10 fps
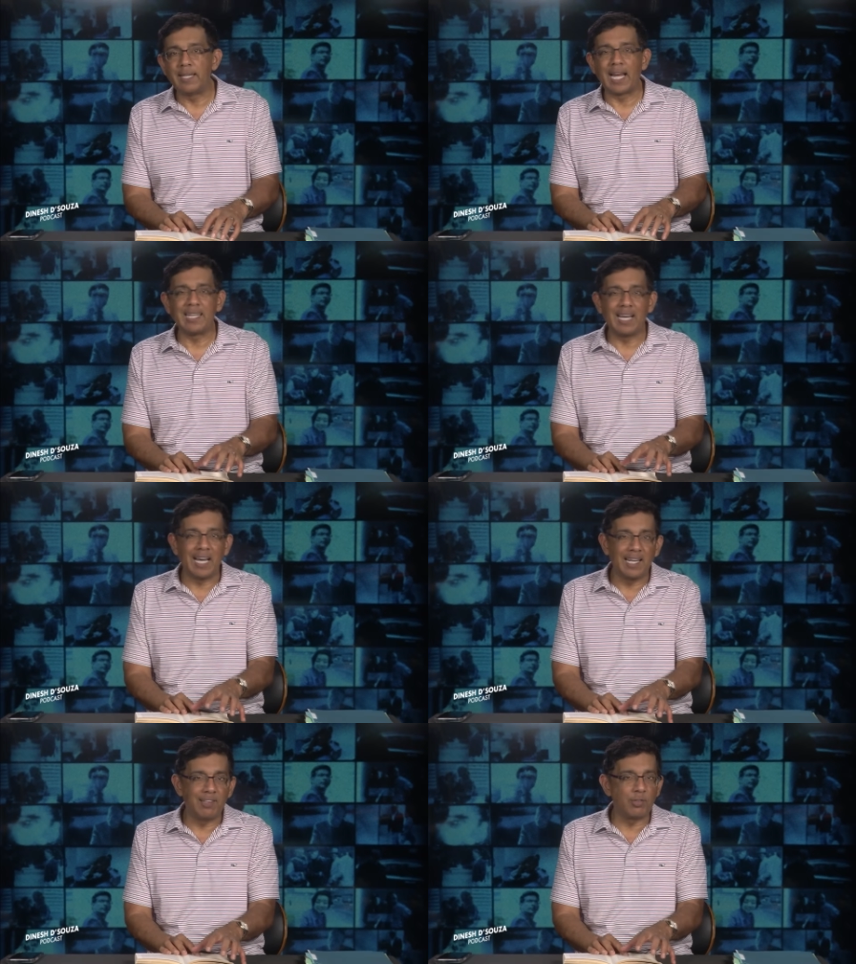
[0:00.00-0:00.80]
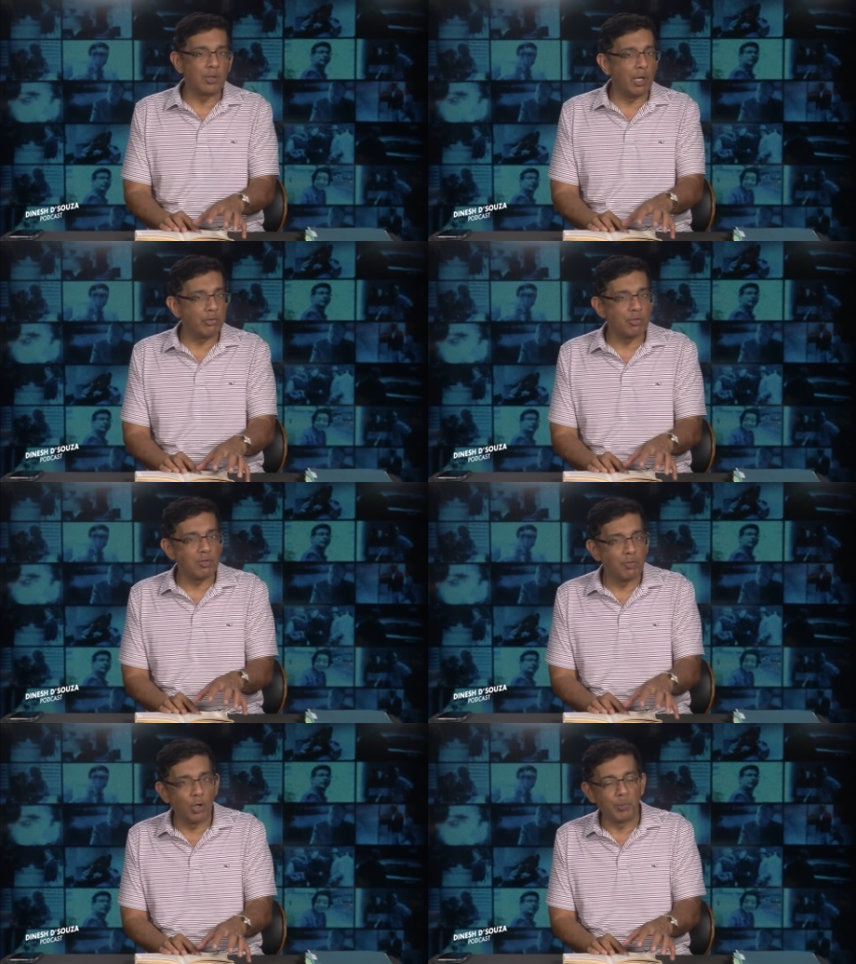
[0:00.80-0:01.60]
That guy is
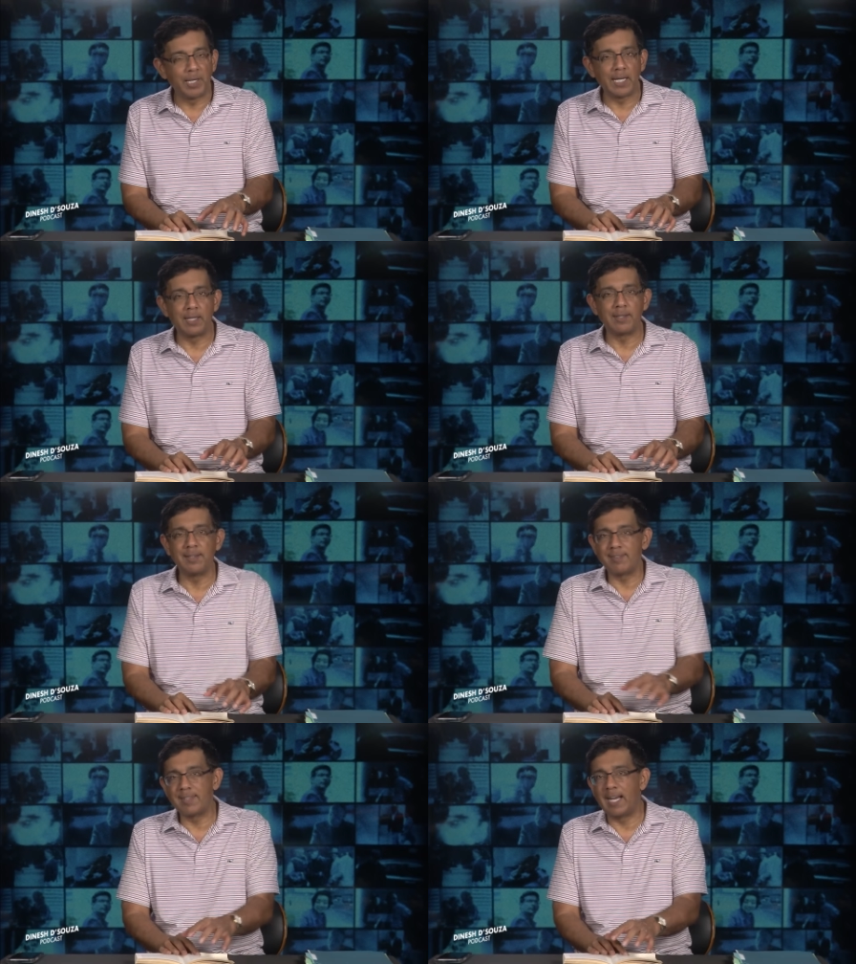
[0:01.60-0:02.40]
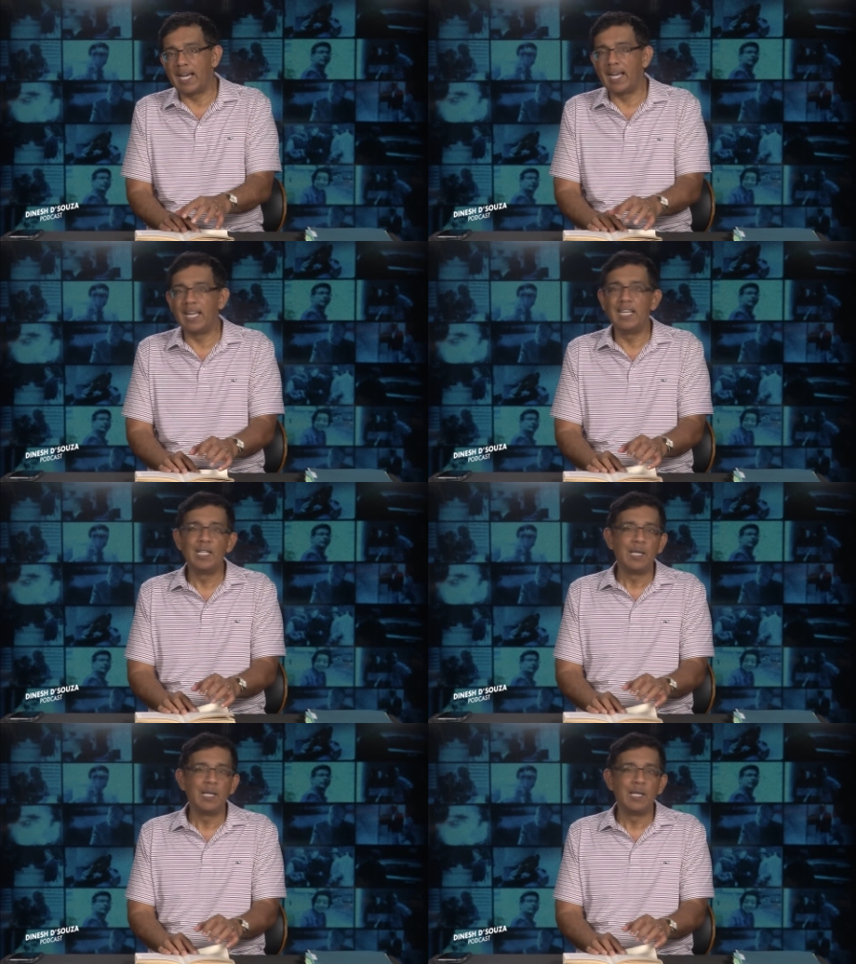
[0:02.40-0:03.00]
claustrophobic. This guy